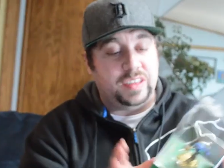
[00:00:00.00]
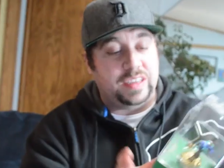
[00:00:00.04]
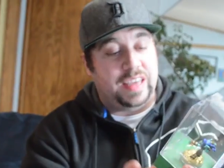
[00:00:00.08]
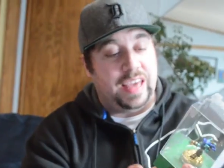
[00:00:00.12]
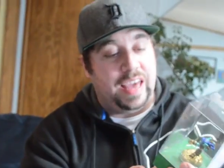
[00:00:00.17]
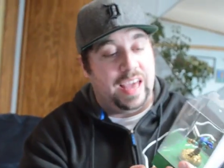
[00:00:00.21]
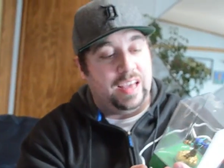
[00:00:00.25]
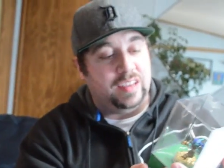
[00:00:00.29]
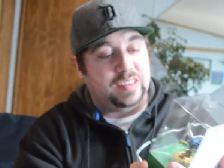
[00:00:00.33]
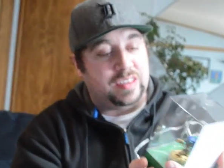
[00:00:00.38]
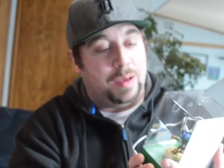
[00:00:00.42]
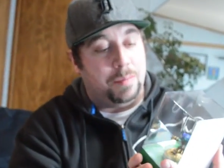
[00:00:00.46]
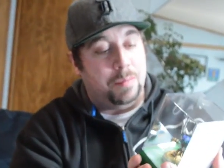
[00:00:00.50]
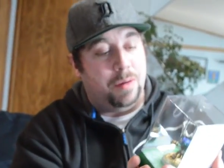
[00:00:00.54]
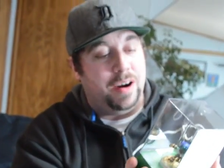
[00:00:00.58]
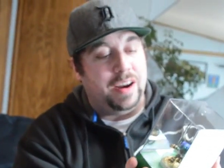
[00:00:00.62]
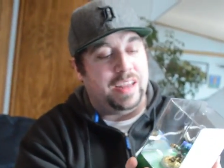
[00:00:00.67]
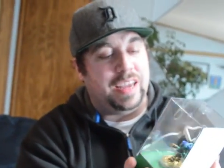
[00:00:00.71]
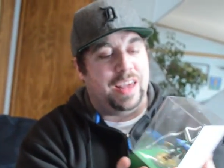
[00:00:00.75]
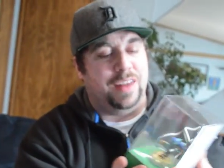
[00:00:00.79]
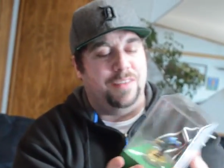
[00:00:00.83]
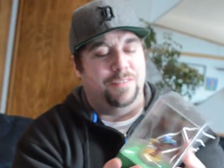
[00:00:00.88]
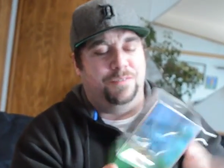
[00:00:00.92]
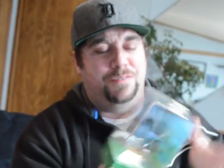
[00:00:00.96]
the case. I'm
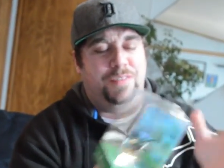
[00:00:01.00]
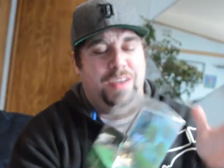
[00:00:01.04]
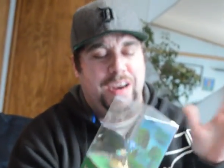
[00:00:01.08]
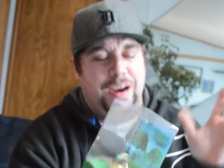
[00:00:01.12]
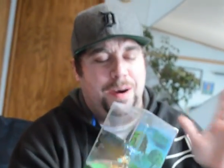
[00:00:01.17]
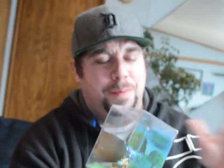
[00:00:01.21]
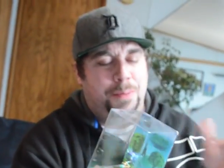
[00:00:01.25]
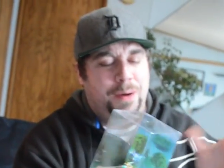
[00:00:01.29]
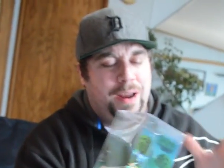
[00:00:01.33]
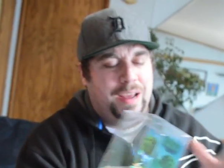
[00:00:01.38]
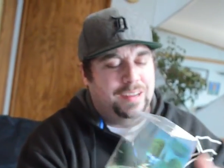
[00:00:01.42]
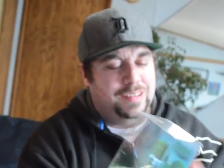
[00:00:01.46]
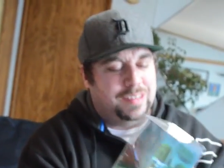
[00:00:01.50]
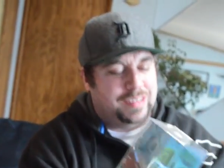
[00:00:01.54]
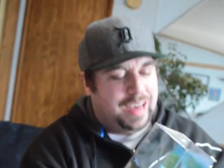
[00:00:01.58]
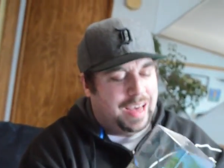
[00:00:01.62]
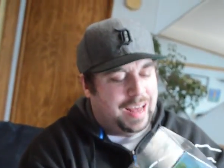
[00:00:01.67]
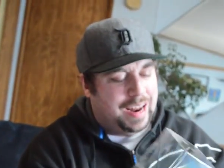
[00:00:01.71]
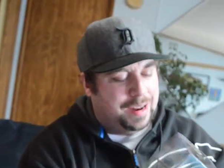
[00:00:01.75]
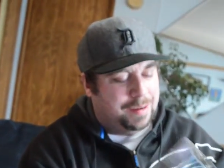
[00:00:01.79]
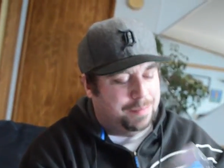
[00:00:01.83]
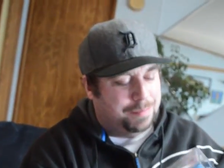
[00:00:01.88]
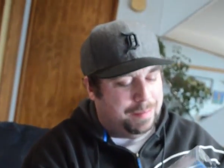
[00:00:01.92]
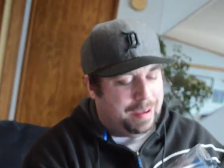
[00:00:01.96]
already getting fingerprints
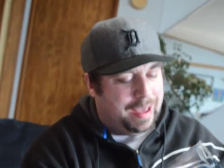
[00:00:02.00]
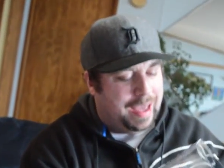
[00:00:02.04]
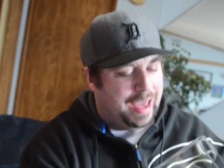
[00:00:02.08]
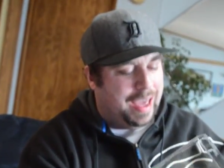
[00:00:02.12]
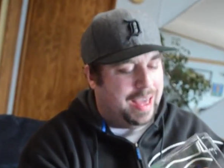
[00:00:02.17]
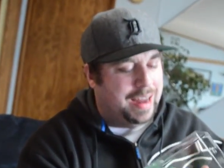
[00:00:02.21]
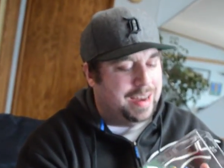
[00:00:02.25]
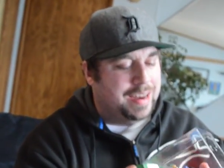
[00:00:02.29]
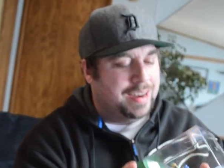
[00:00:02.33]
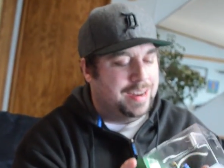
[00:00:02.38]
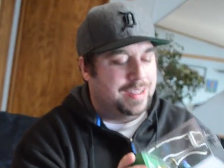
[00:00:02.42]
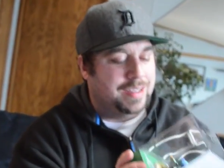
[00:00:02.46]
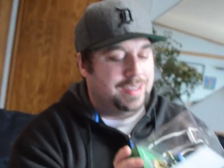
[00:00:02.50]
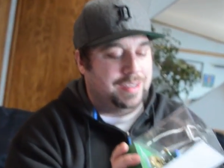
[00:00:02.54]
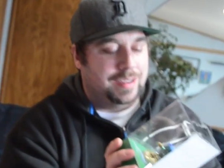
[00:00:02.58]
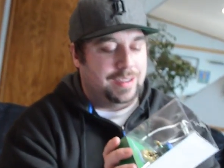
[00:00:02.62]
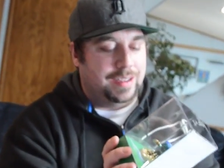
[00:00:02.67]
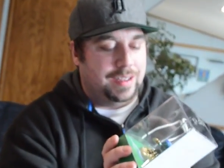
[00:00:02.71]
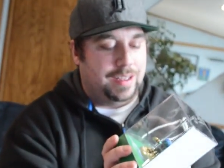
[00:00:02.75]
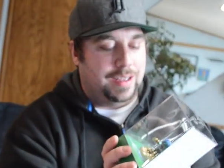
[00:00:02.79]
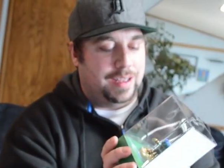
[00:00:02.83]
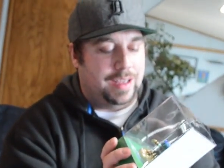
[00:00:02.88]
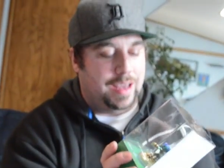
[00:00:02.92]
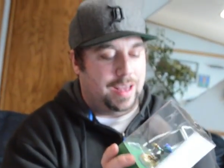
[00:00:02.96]
on it, man.
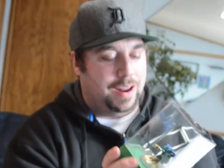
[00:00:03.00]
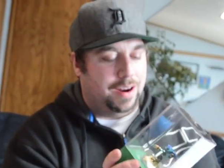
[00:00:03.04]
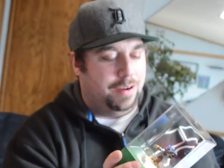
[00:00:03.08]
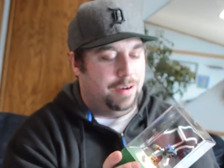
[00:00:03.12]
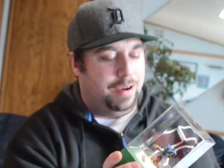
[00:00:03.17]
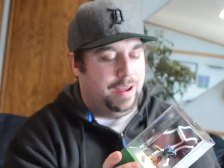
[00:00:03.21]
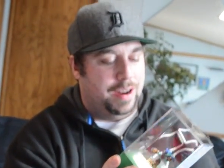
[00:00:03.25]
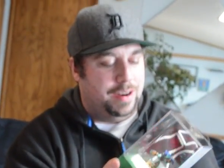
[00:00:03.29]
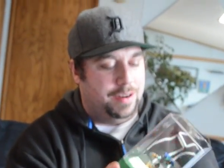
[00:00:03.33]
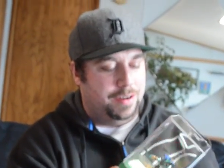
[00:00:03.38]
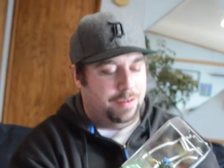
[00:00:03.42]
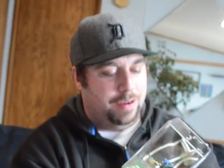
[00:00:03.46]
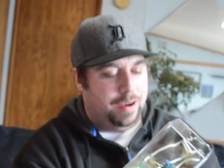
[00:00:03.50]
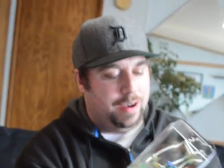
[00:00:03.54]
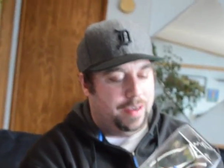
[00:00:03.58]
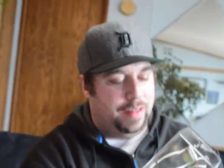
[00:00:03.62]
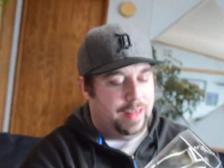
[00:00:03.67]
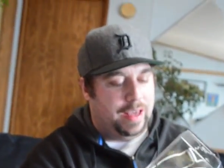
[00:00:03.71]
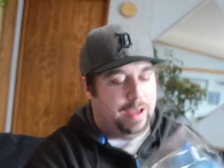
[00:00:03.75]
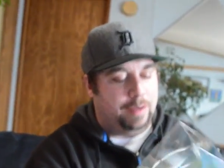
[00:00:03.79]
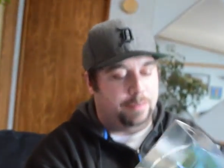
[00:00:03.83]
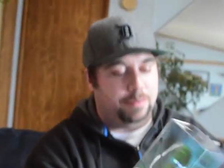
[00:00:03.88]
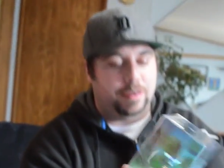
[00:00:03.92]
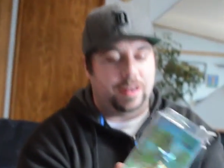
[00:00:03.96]
Oh, do all
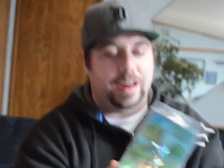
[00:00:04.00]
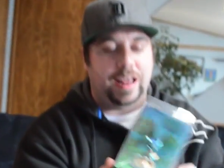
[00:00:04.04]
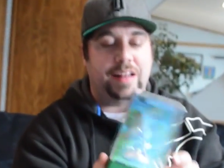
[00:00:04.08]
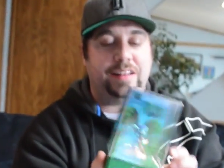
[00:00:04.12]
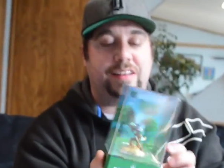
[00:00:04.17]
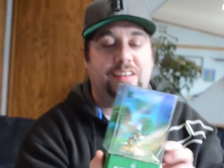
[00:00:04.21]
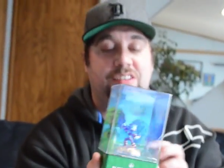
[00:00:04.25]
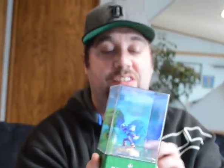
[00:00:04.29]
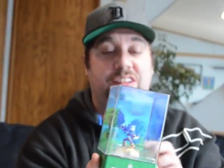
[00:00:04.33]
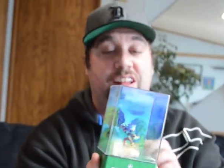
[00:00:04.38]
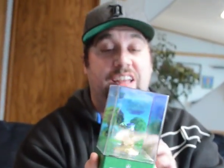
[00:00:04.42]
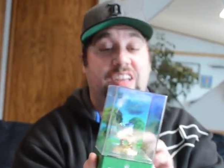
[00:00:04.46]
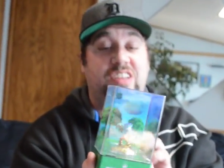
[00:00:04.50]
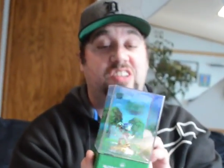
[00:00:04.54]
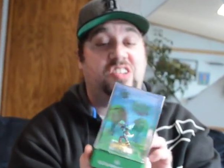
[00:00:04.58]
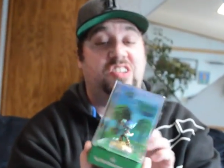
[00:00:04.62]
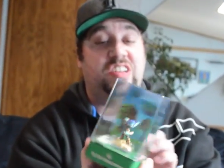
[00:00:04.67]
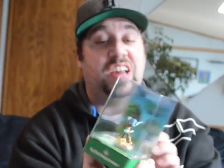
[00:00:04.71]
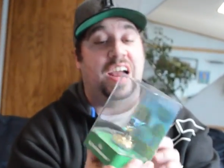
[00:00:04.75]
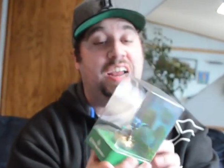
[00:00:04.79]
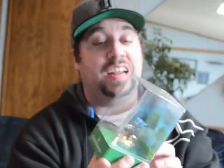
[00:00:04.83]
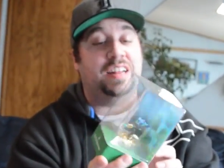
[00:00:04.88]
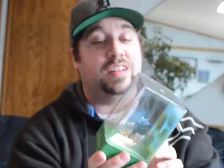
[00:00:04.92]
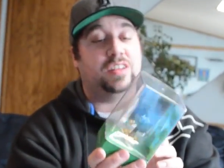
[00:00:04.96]
that. We're gonna have to like
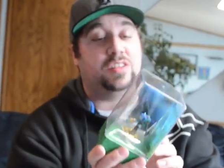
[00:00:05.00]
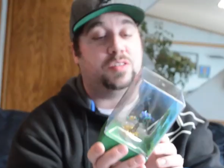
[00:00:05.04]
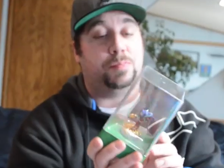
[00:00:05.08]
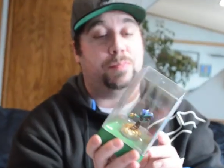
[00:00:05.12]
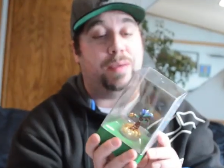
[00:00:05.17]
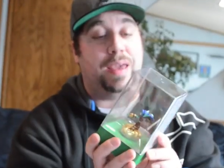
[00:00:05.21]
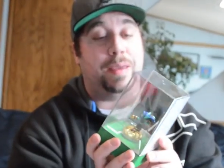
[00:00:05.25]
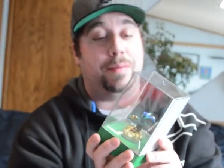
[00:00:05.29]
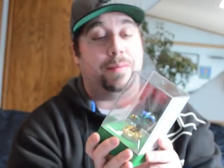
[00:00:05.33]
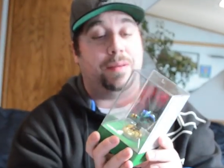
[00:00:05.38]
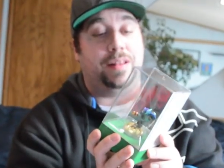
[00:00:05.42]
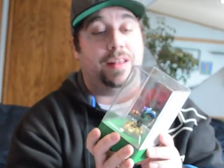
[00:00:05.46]
shine this baby